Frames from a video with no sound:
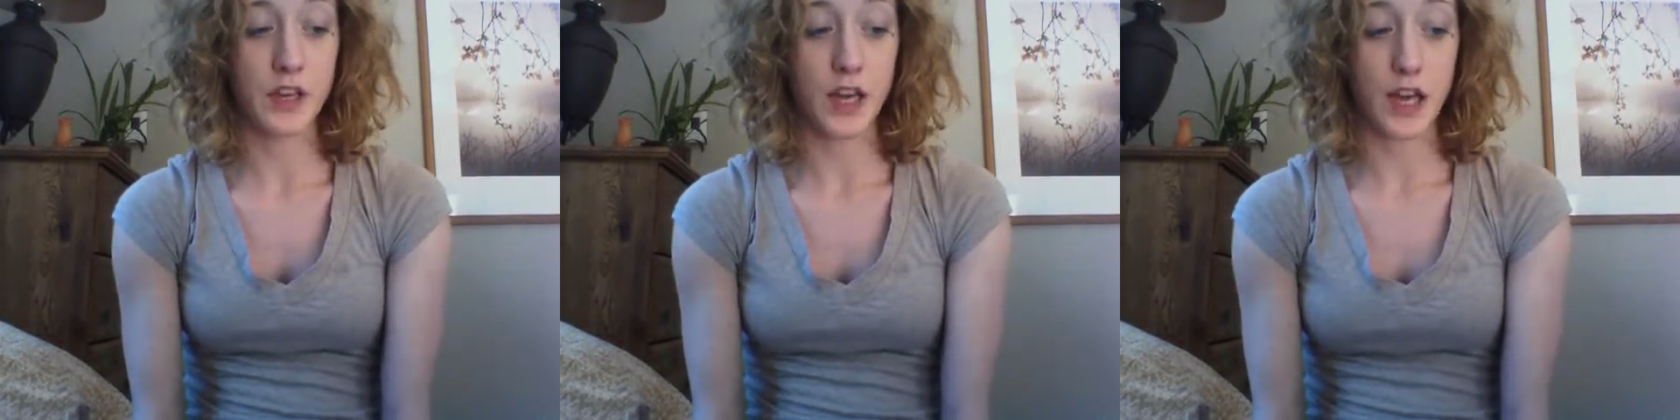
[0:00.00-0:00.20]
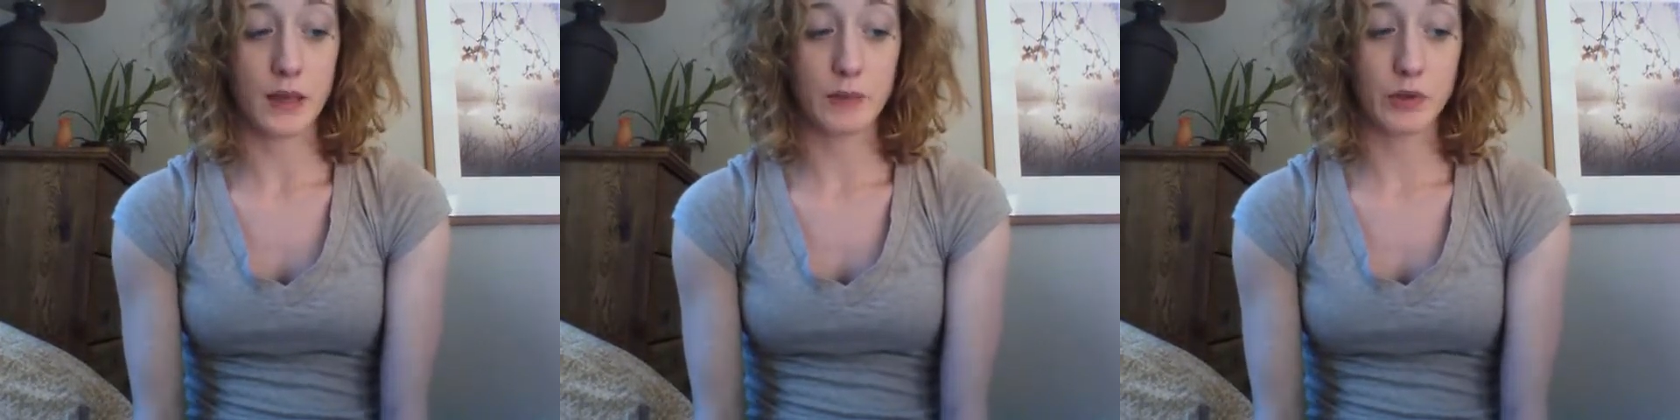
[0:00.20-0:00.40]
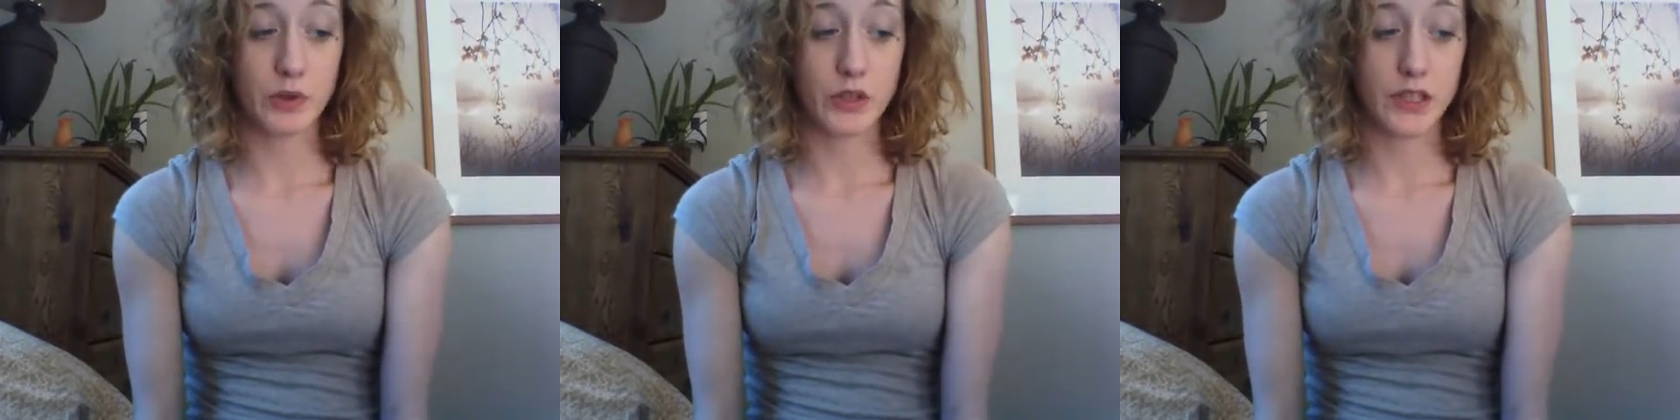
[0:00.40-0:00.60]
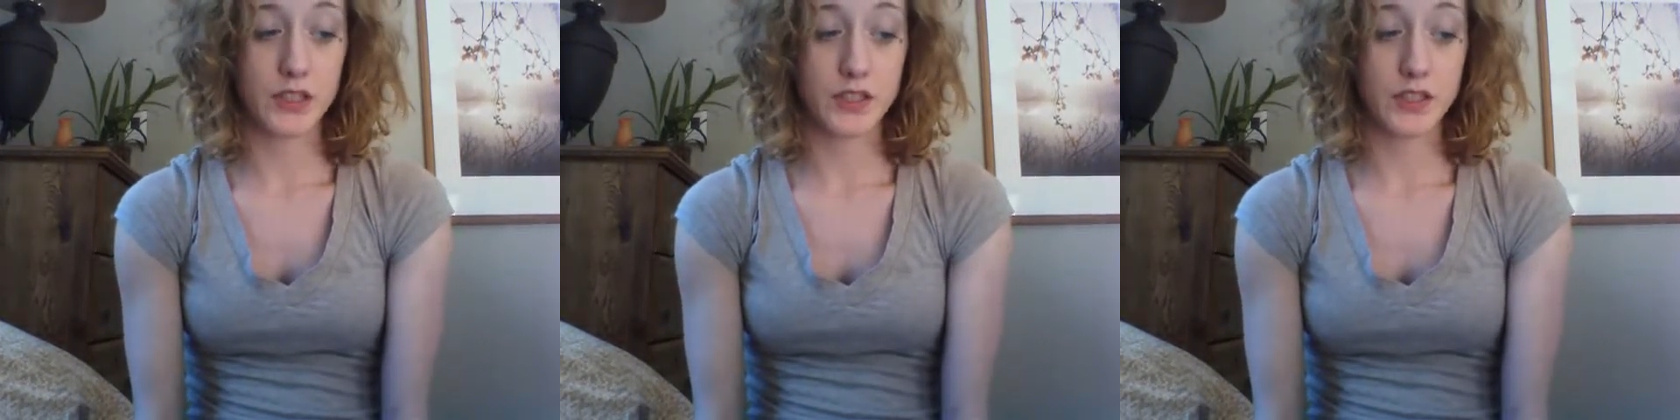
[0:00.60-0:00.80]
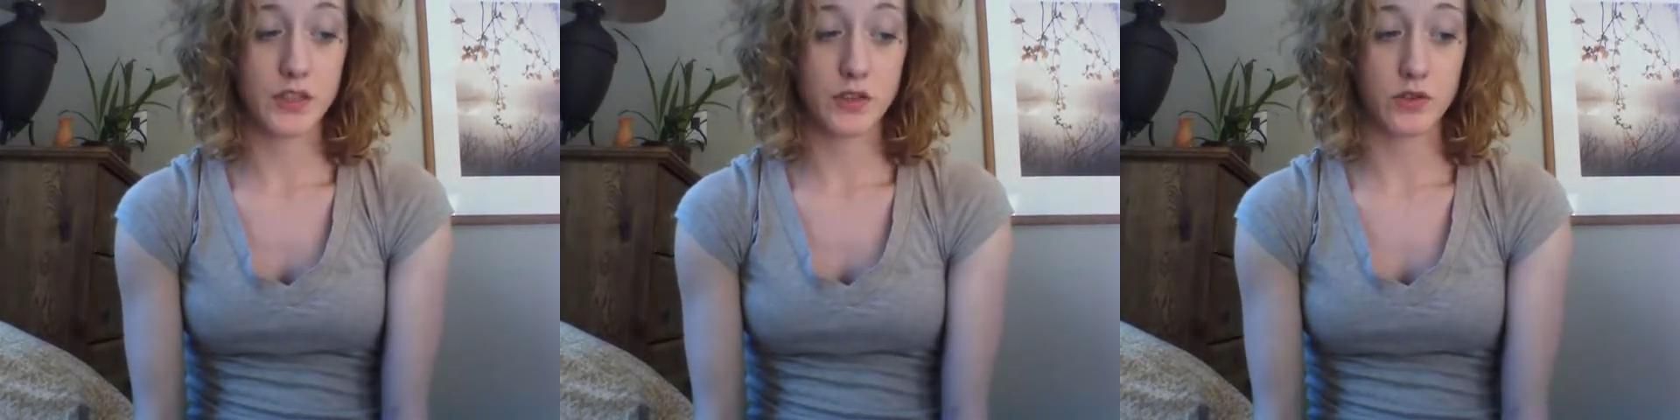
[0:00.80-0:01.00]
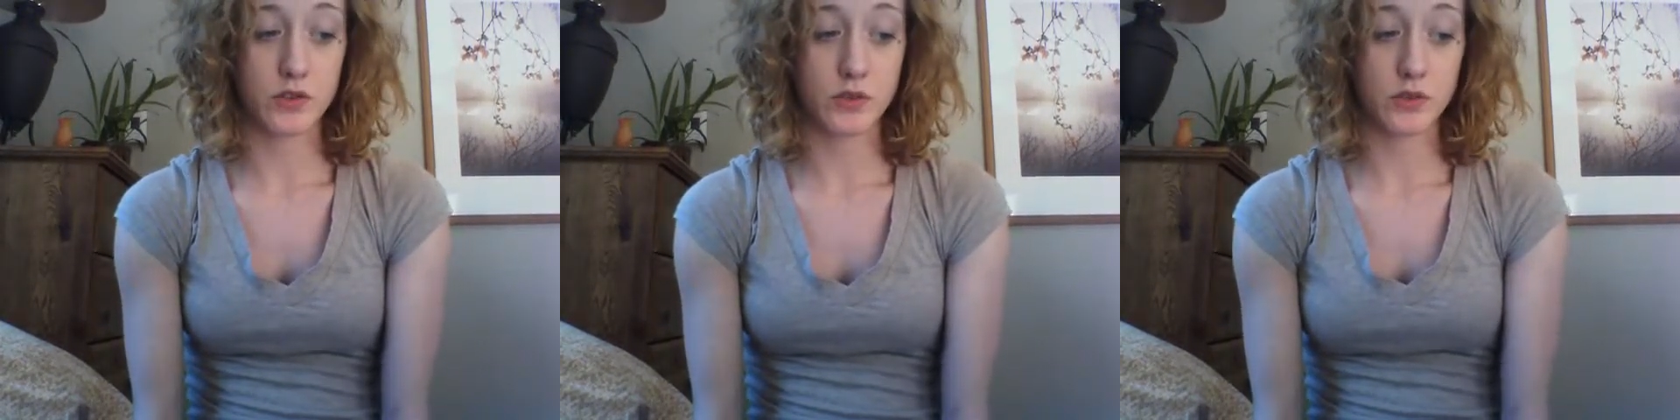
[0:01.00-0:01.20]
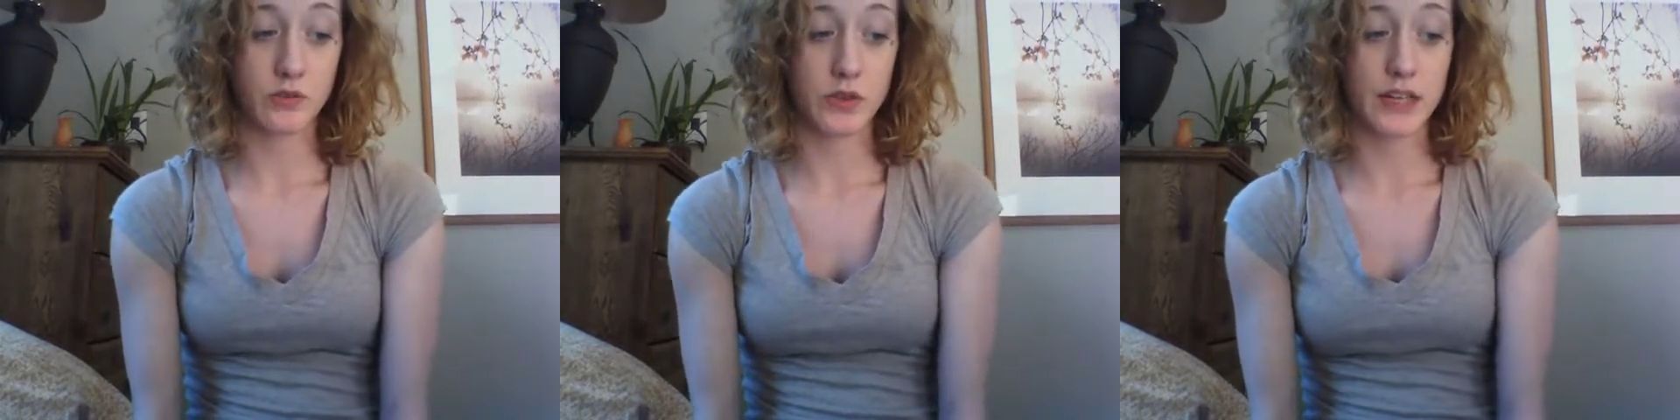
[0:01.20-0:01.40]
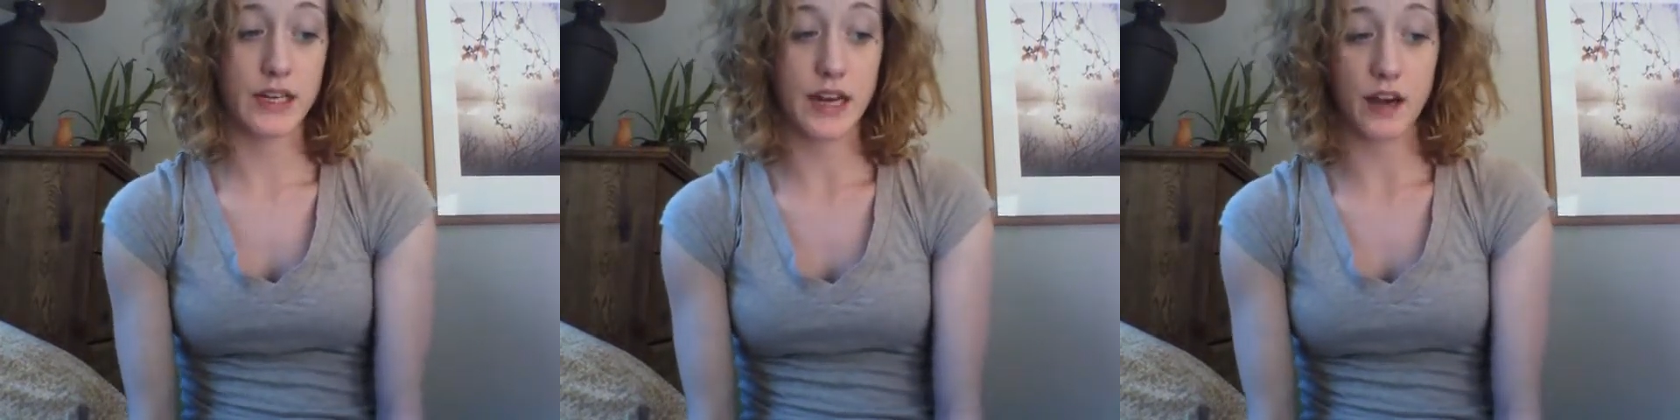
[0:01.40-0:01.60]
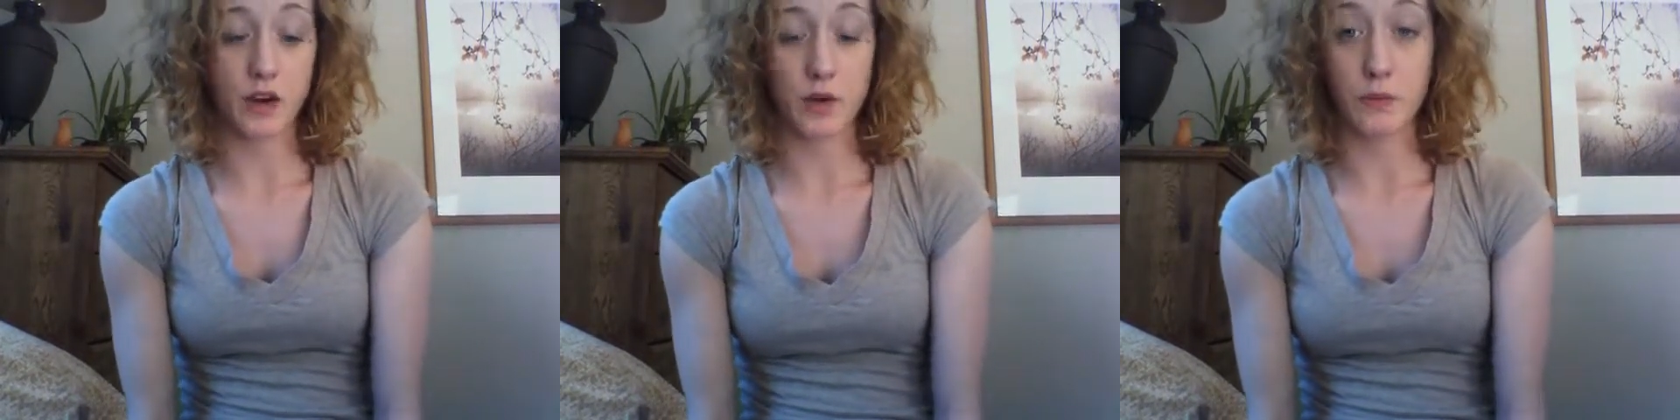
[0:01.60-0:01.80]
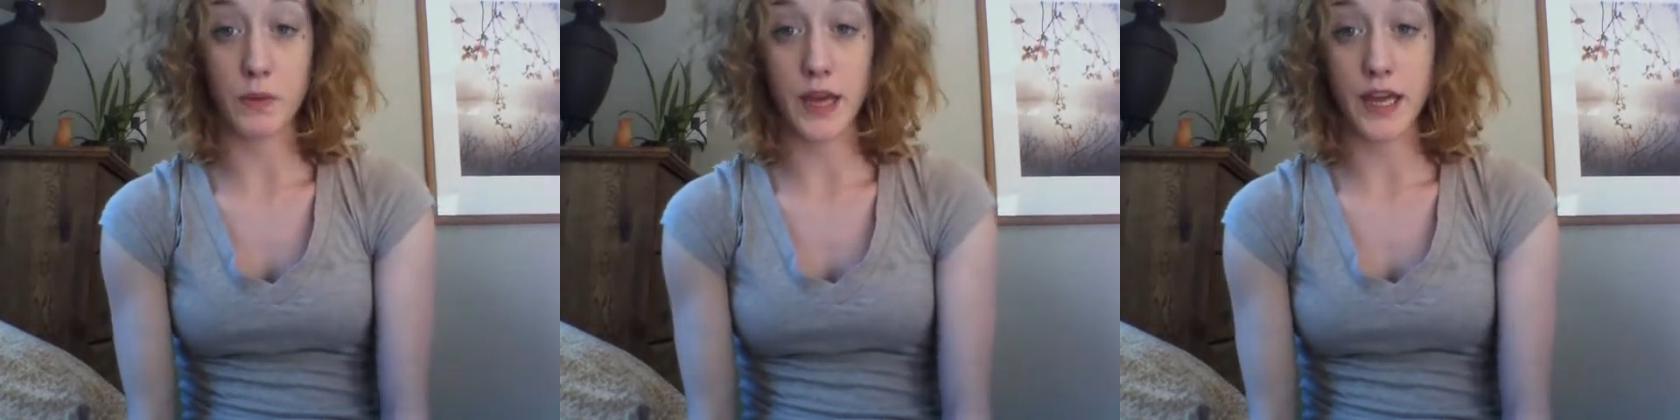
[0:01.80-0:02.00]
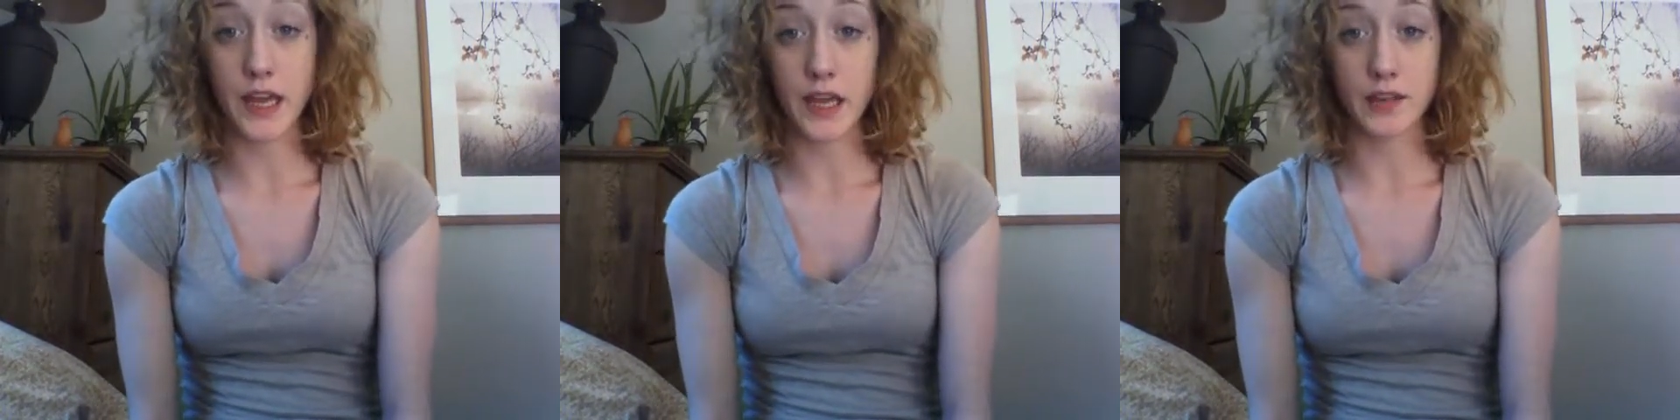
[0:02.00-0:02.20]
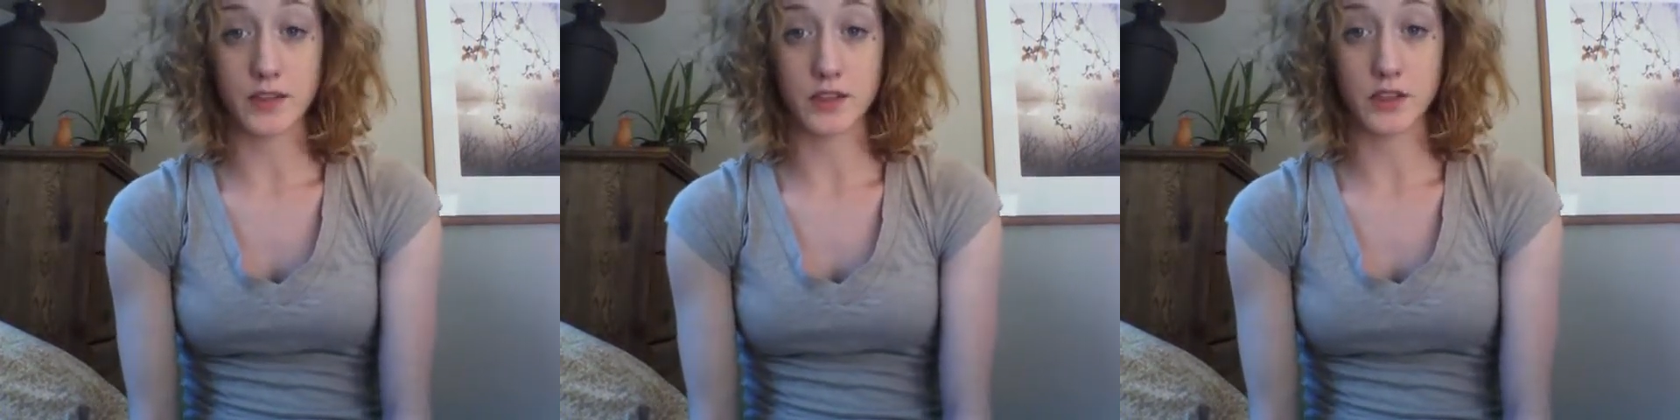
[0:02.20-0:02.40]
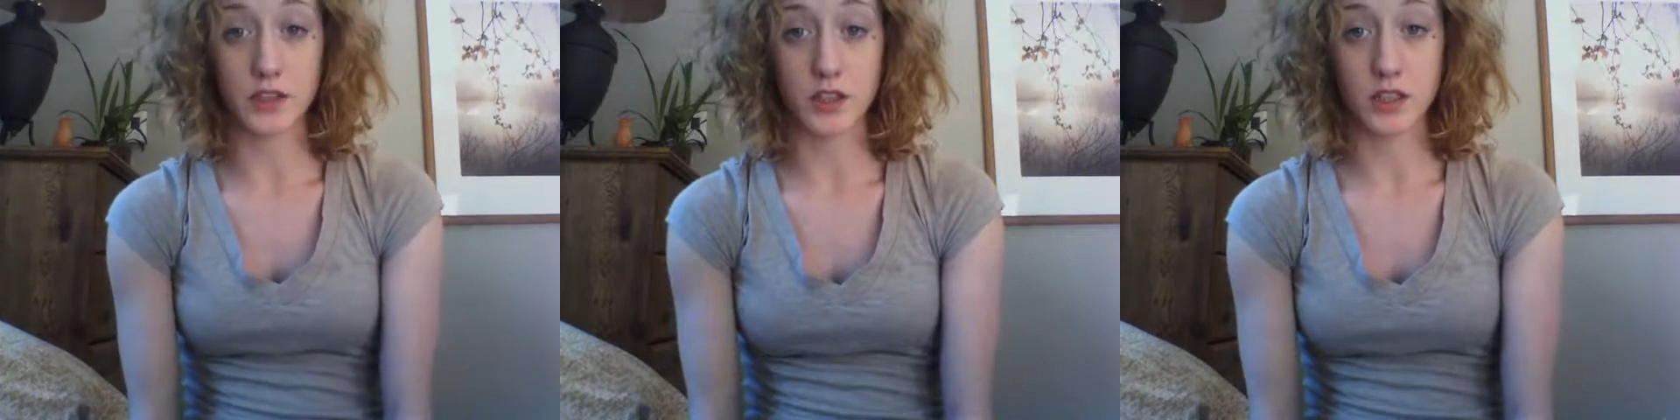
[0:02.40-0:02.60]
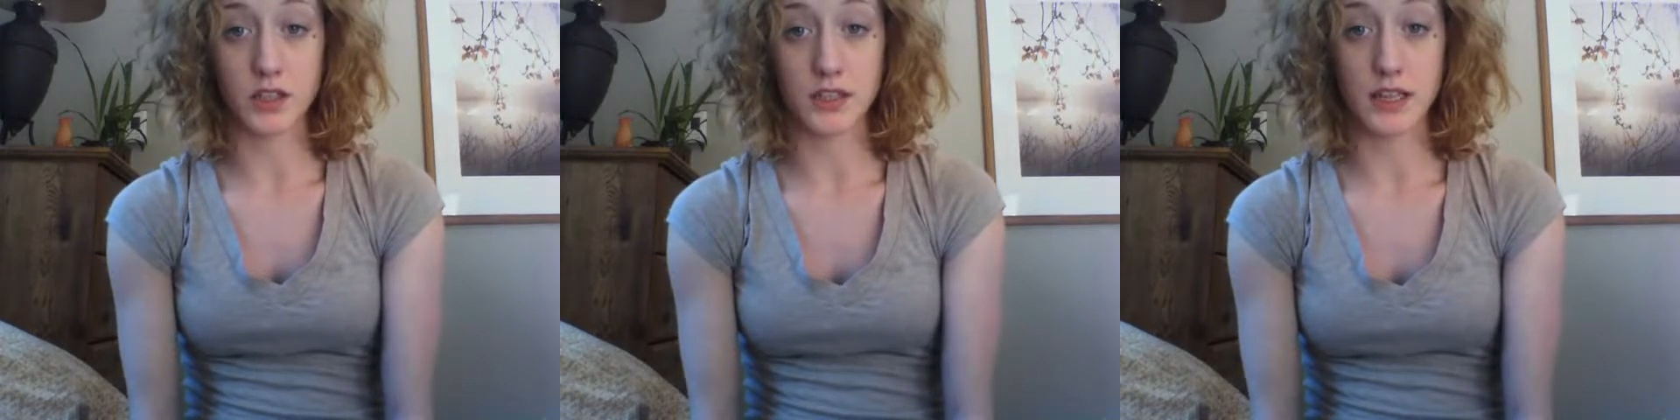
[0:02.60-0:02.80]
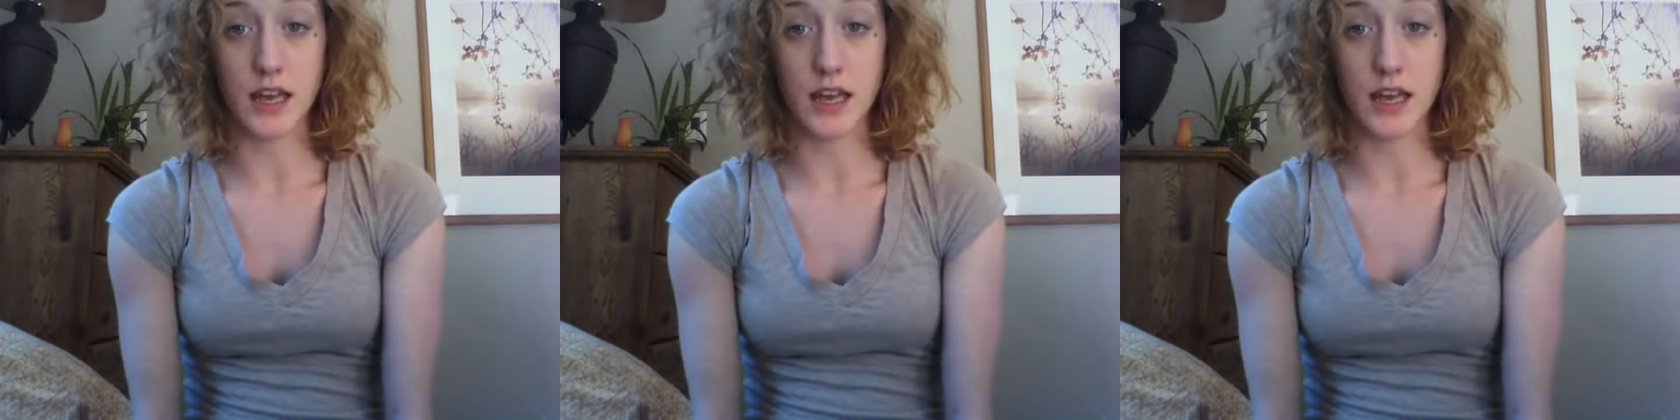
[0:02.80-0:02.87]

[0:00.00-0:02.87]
I'm going to read out my answers